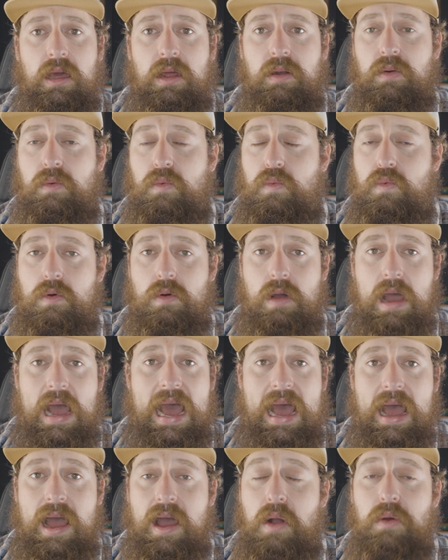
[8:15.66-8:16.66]
I don't know
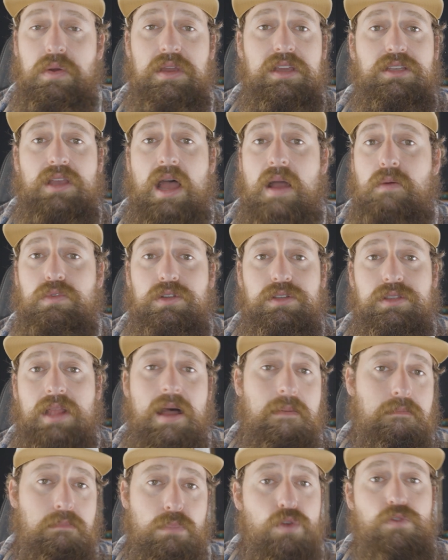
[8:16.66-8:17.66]
how I was
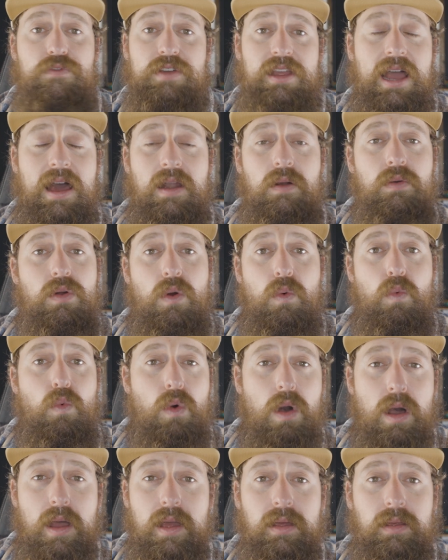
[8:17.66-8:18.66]
not moving. I don't know
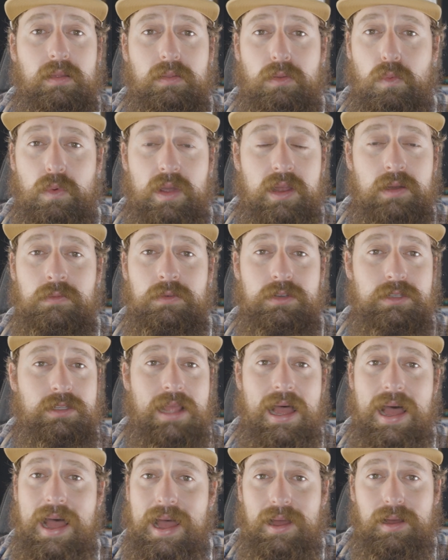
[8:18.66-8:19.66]
what, the wind was
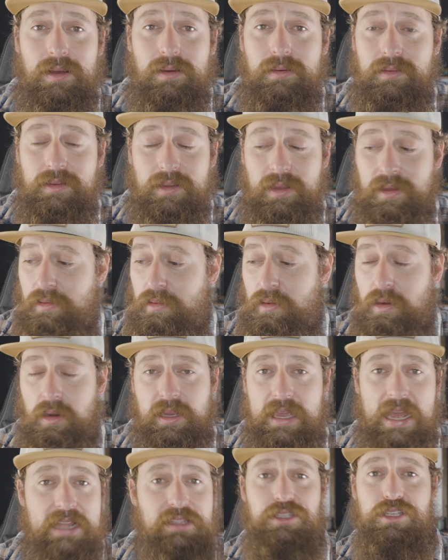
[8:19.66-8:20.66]
not
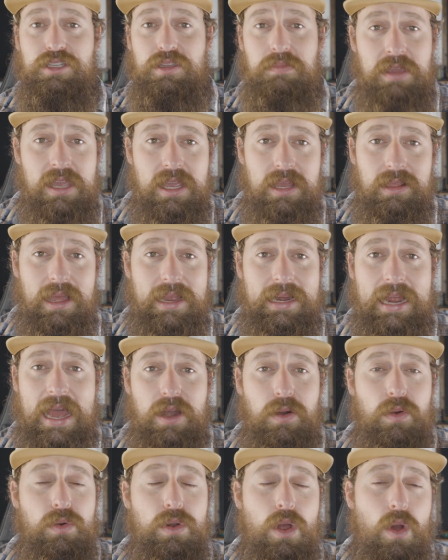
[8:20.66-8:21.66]
against me. Like,
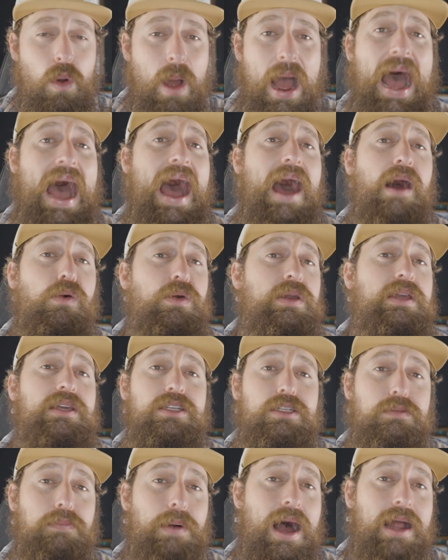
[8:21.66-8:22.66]
I don't know how
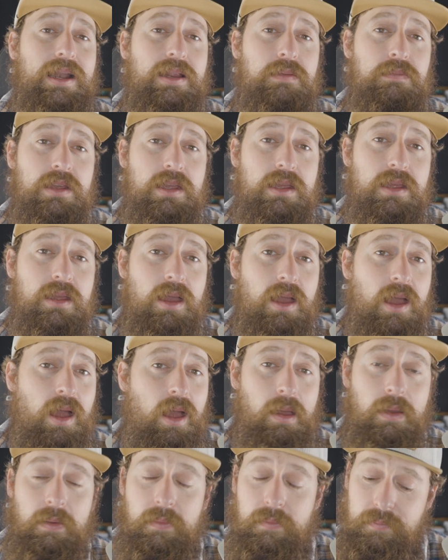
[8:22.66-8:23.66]
he spotted me.
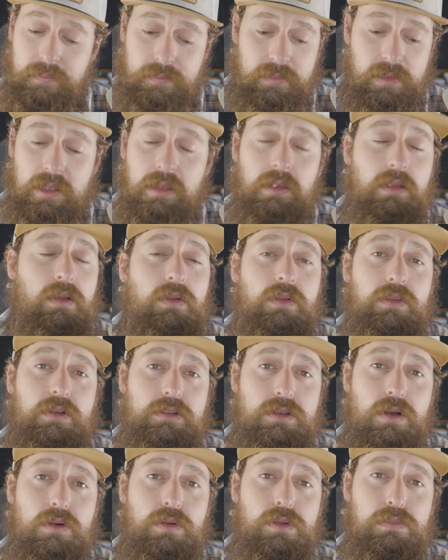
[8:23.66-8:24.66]

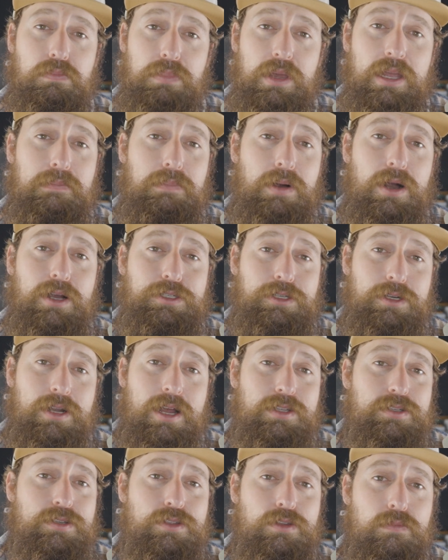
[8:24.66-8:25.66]
Those old big bucks are
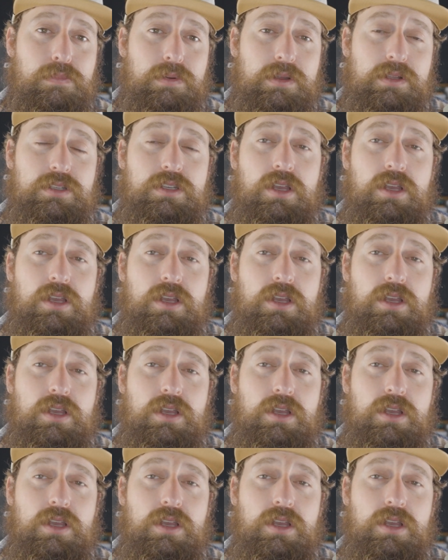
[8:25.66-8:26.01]
not stupid.